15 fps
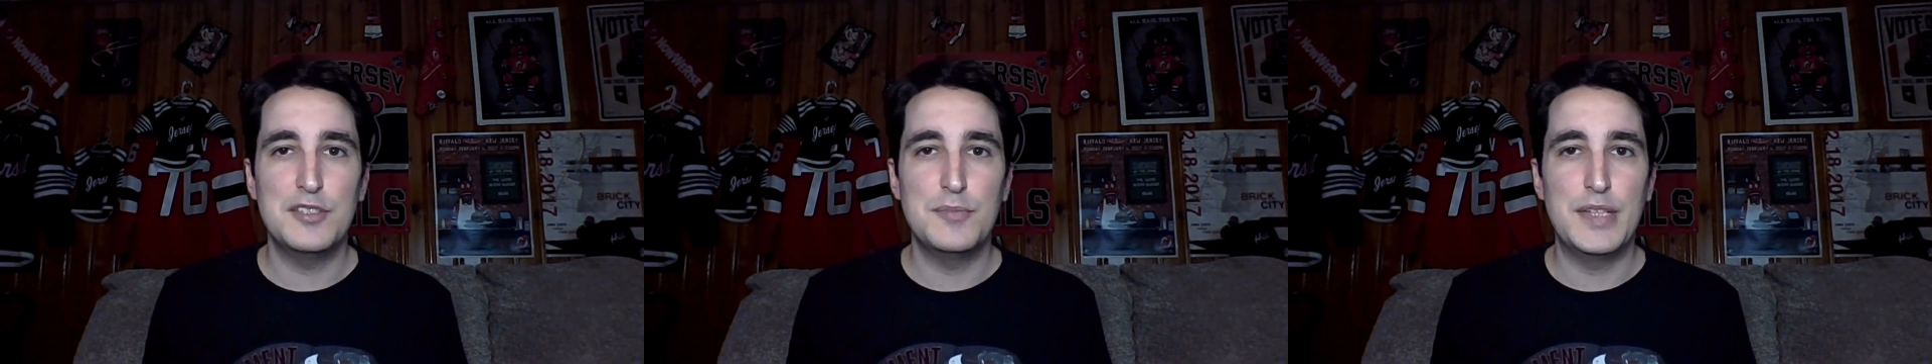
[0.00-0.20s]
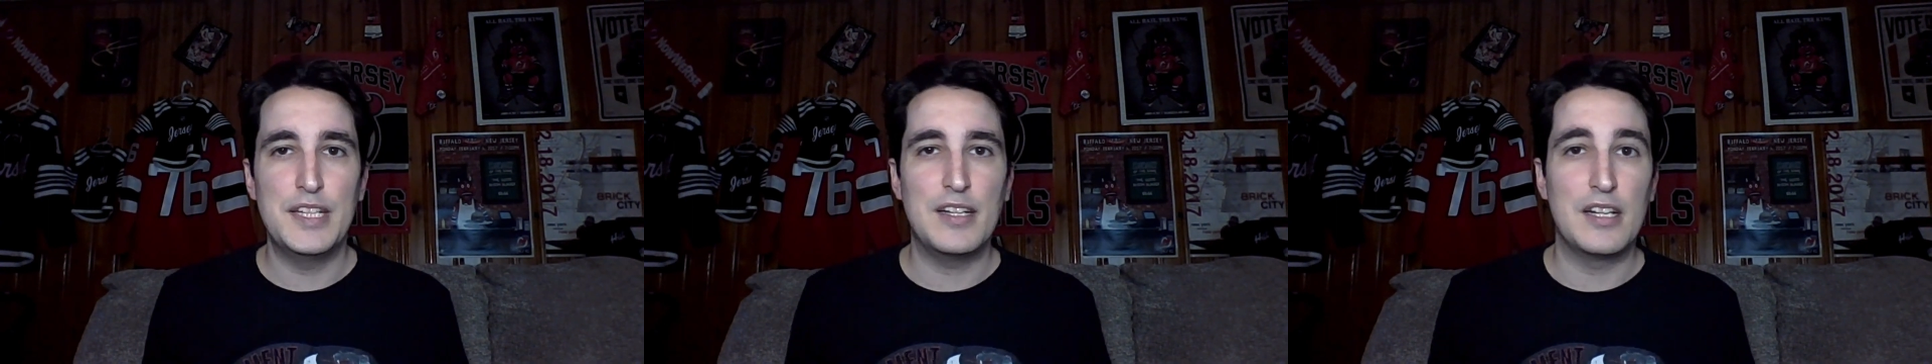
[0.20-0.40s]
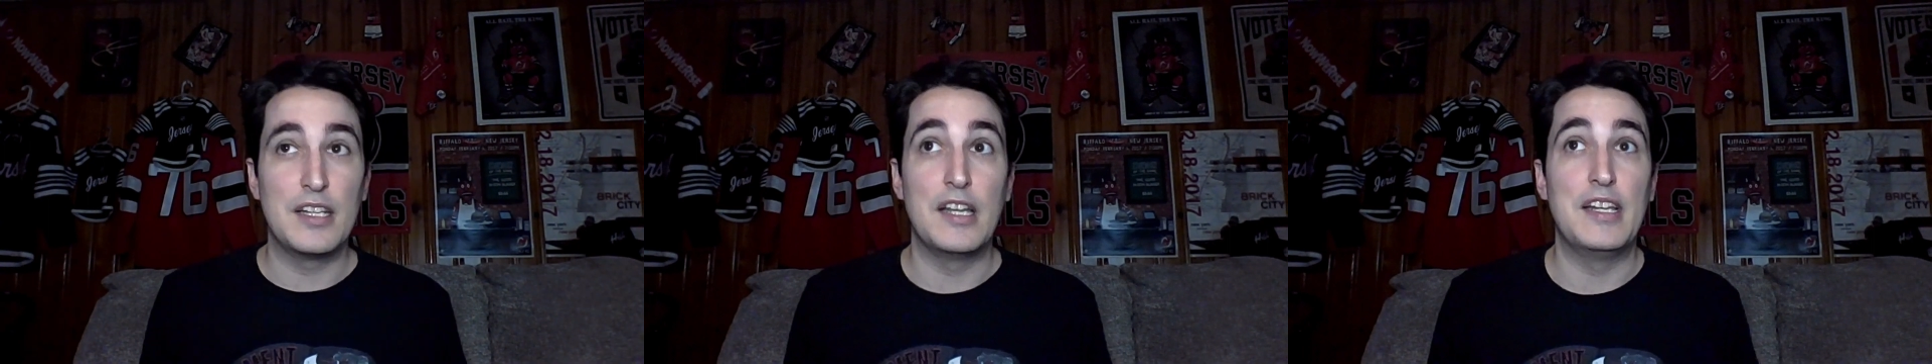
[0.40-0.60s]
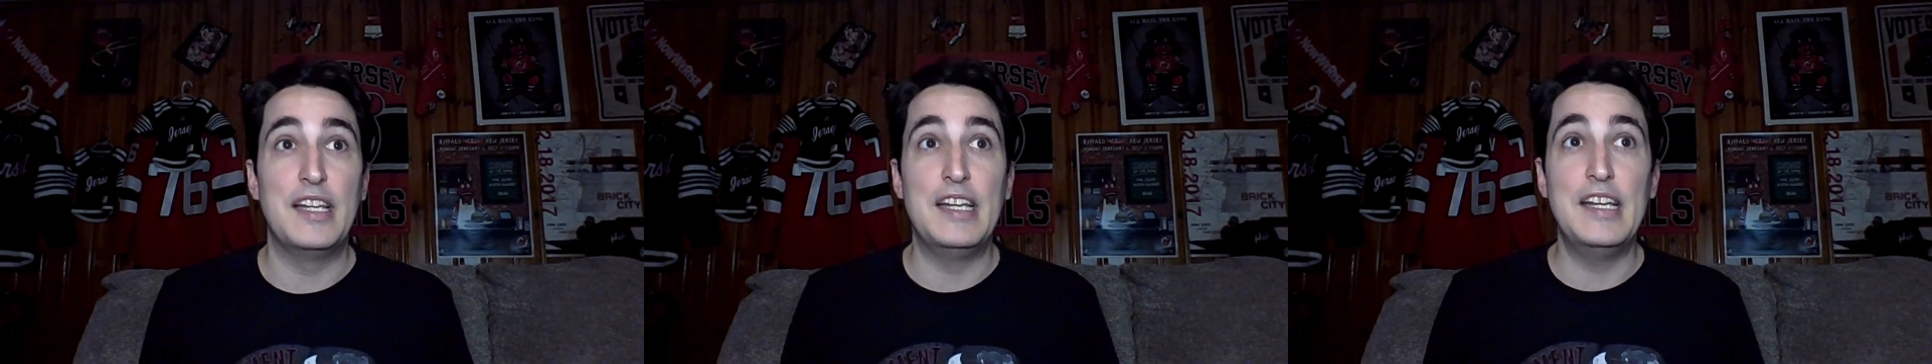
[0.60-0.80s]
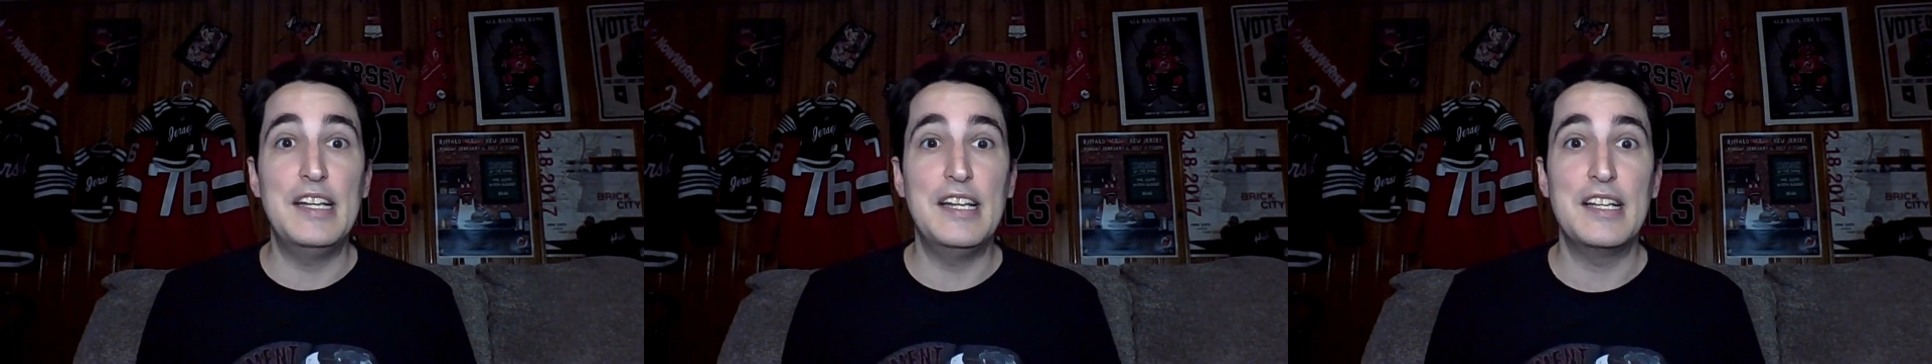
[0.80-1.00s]
too big on
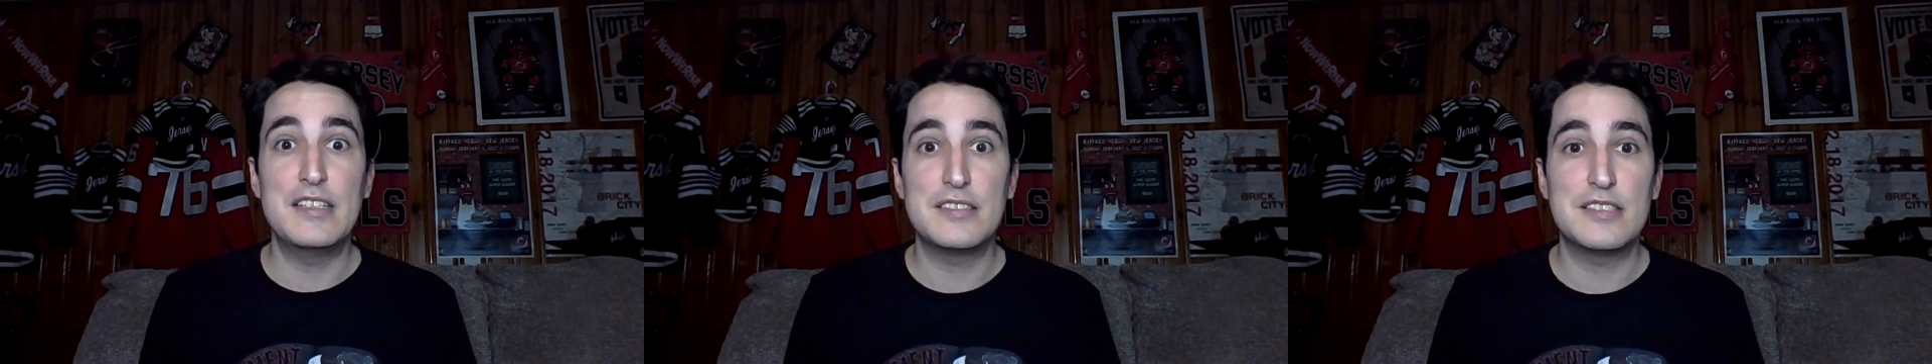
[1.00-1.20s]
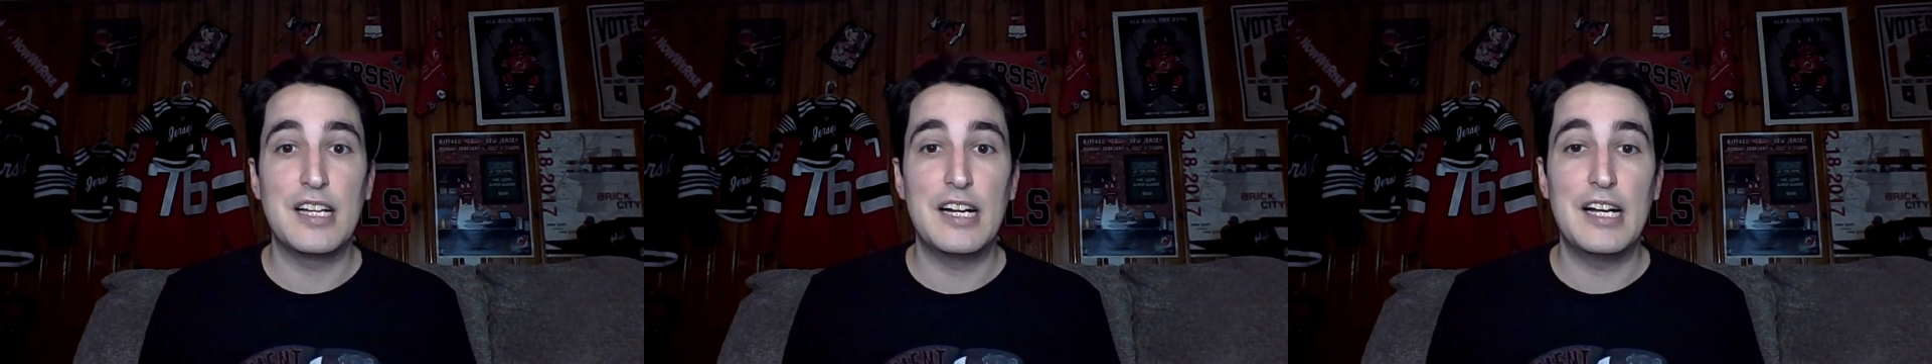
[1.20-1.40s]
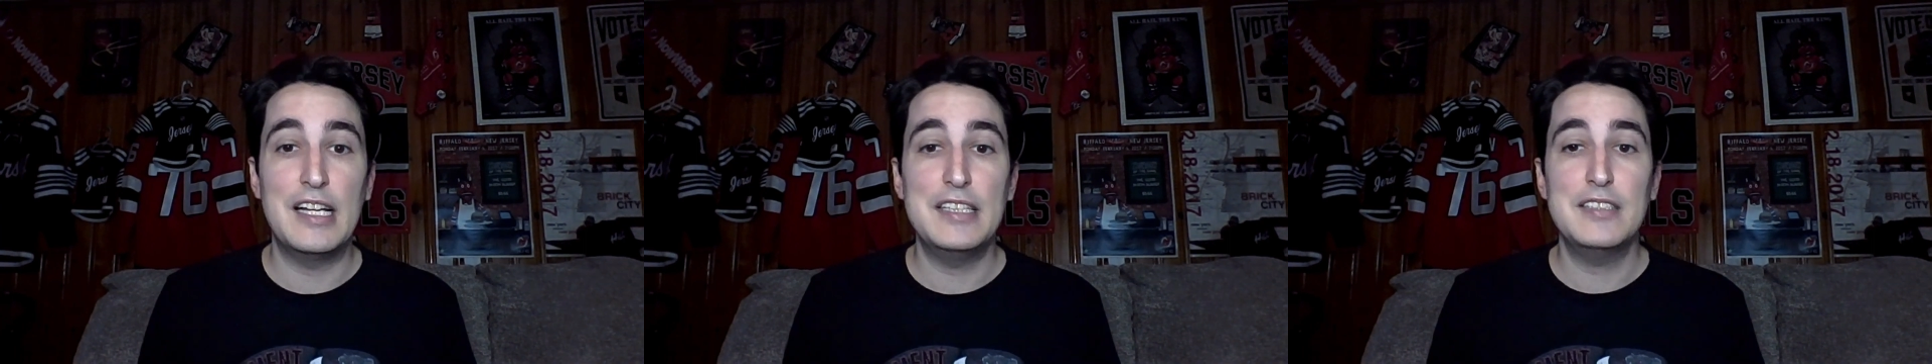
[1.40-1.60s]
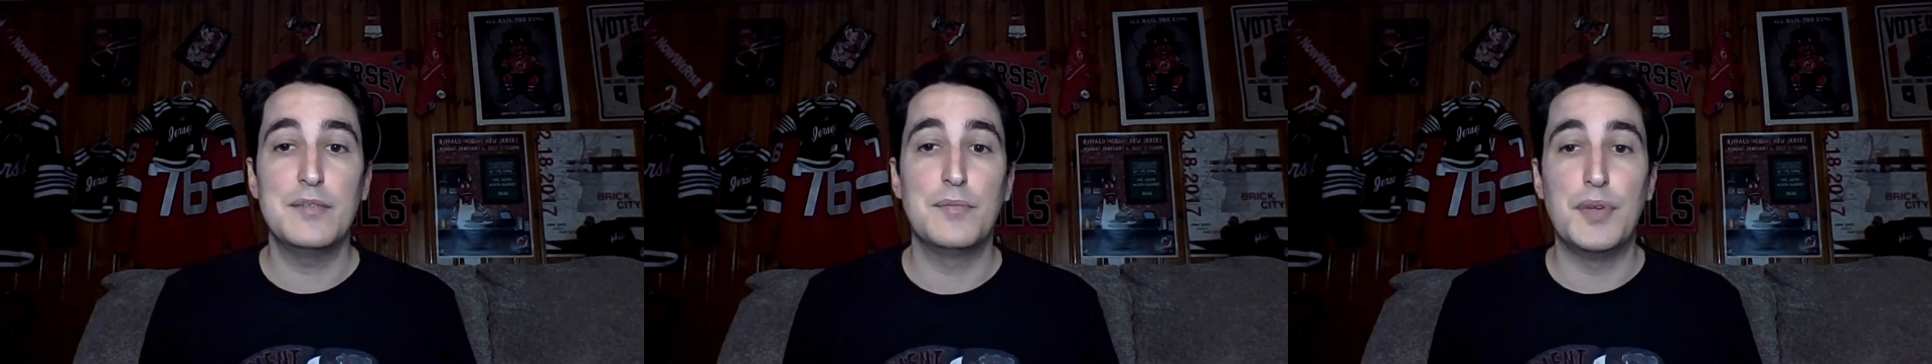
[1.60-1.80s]
needing size,